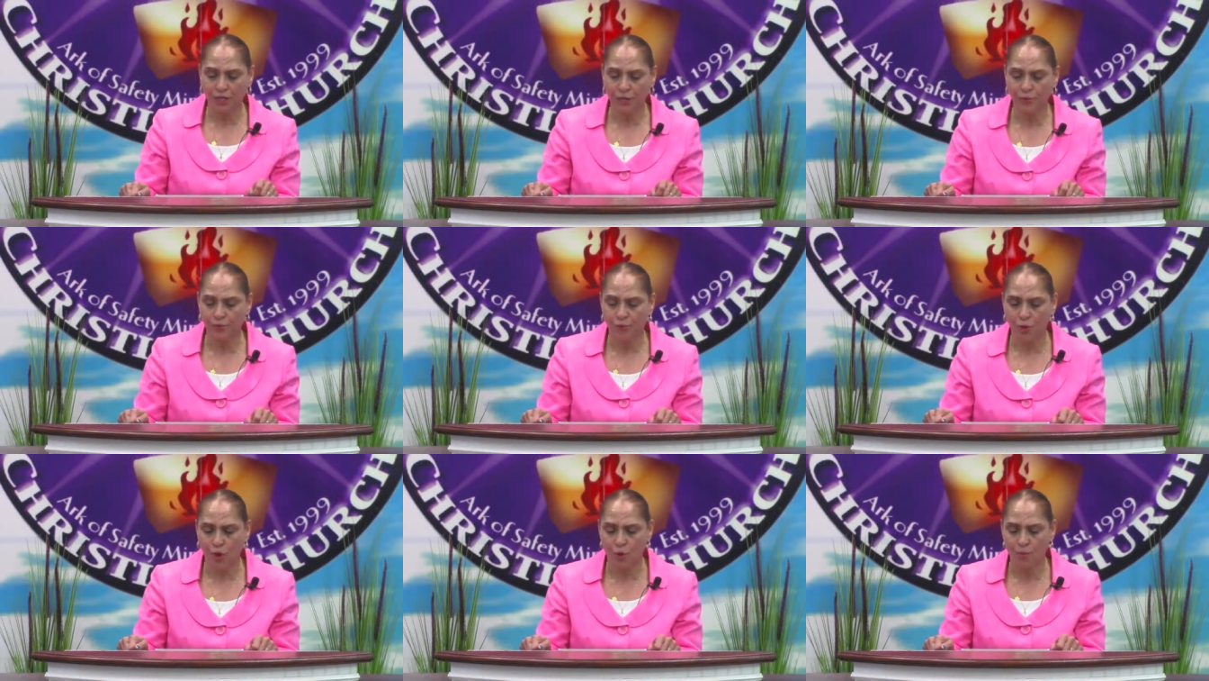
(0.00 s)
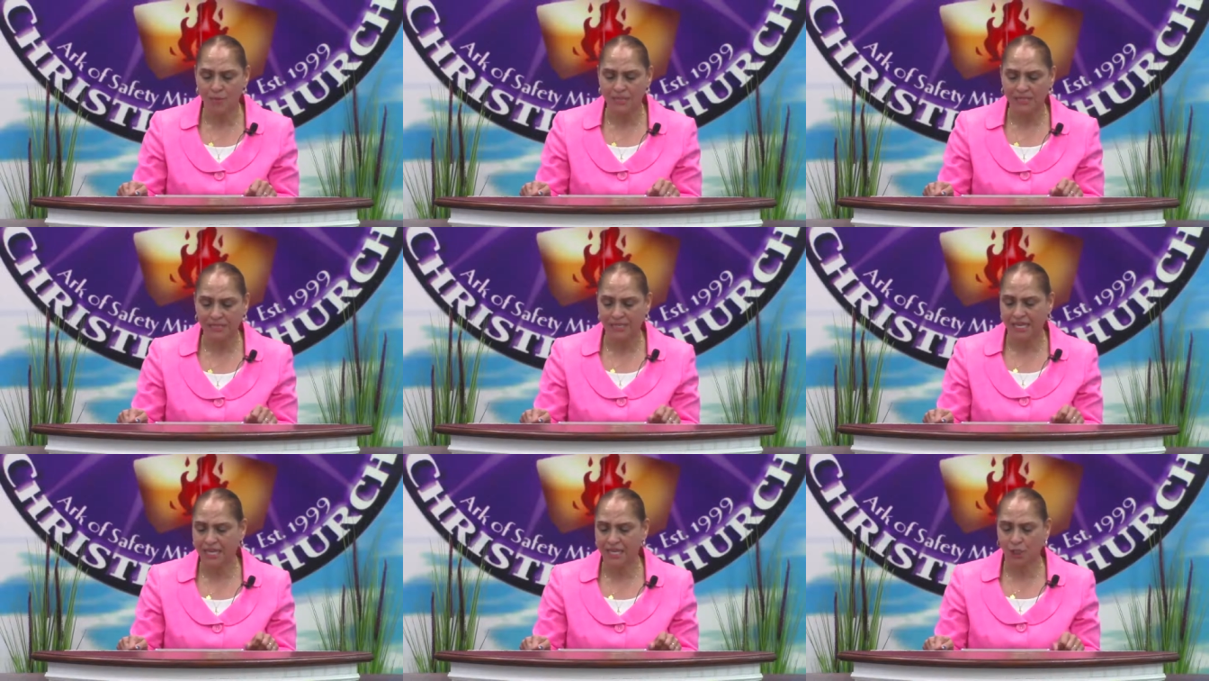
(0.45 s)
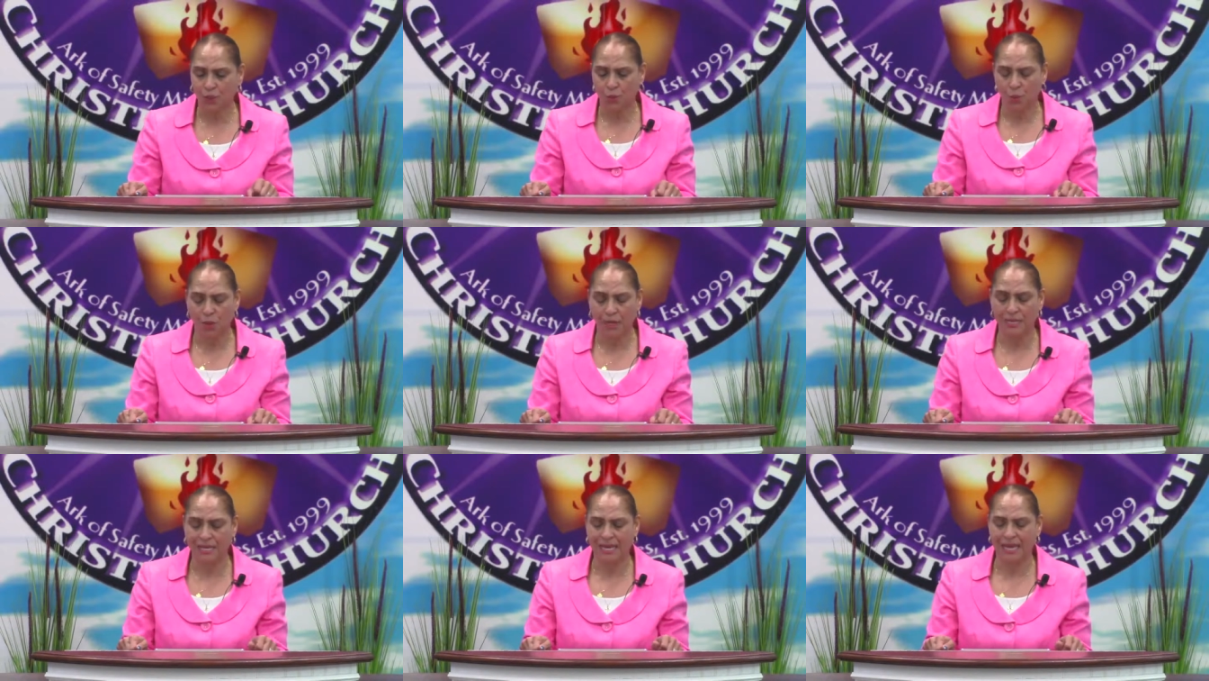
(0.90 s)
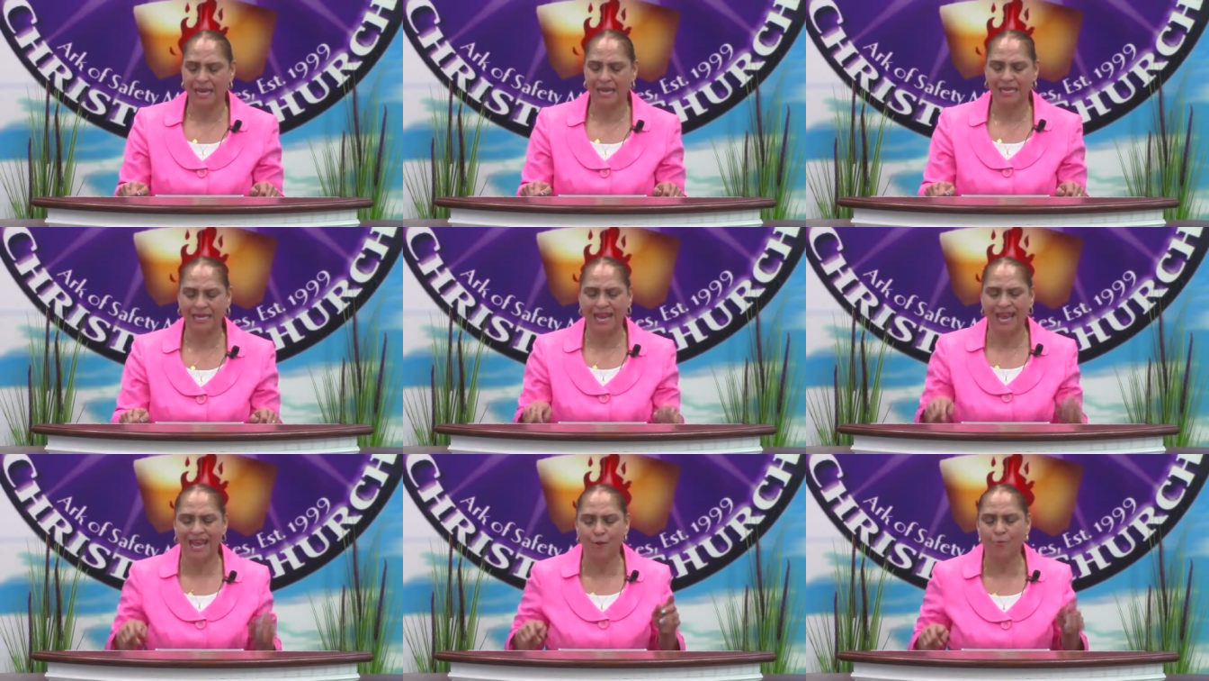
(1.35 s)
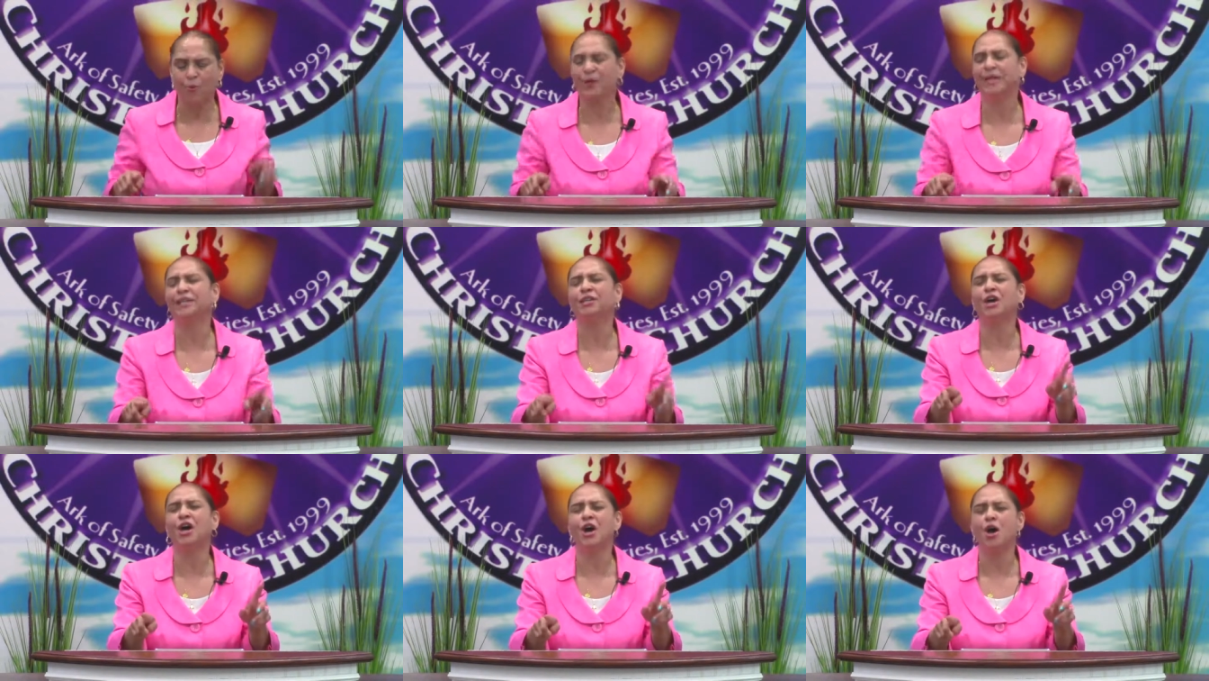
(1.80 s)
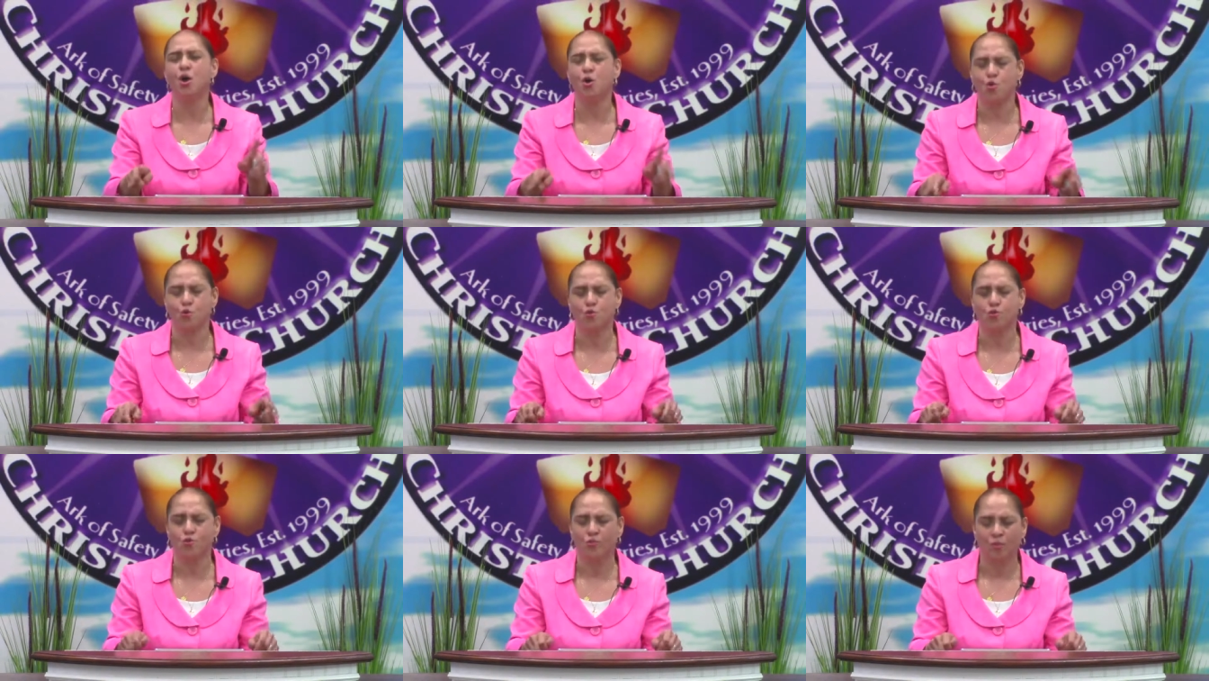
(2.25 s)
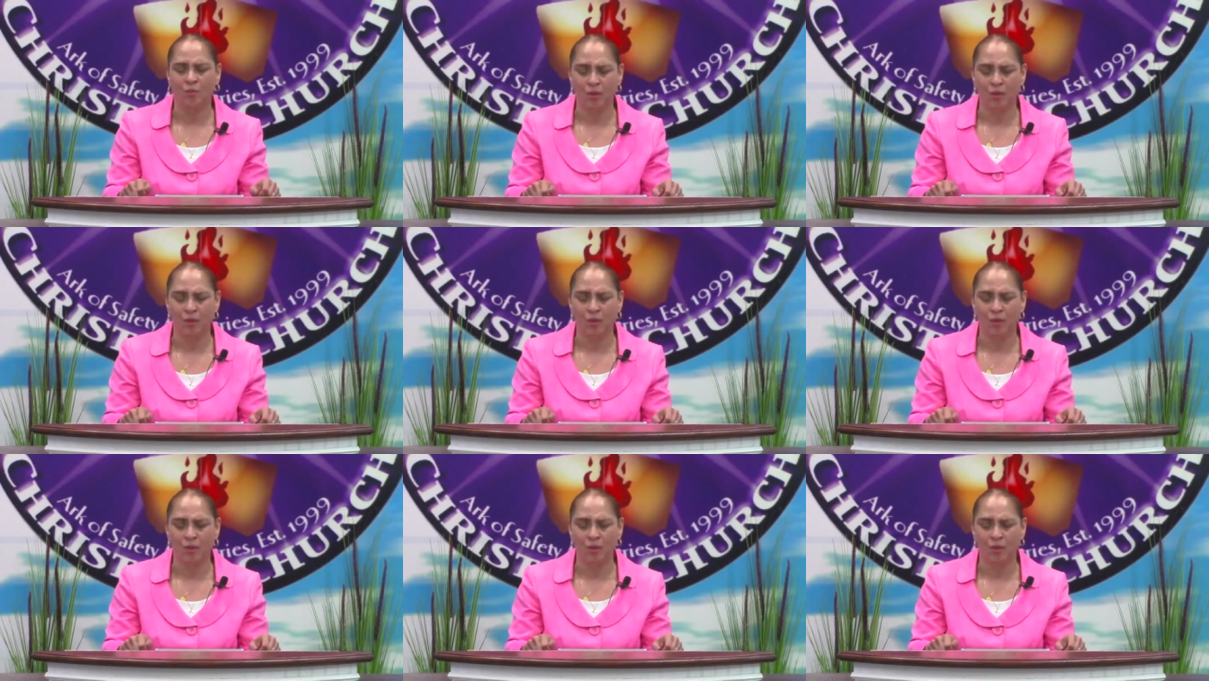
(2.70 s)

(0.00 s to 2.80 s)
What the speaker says: in Romans 8:28, and we know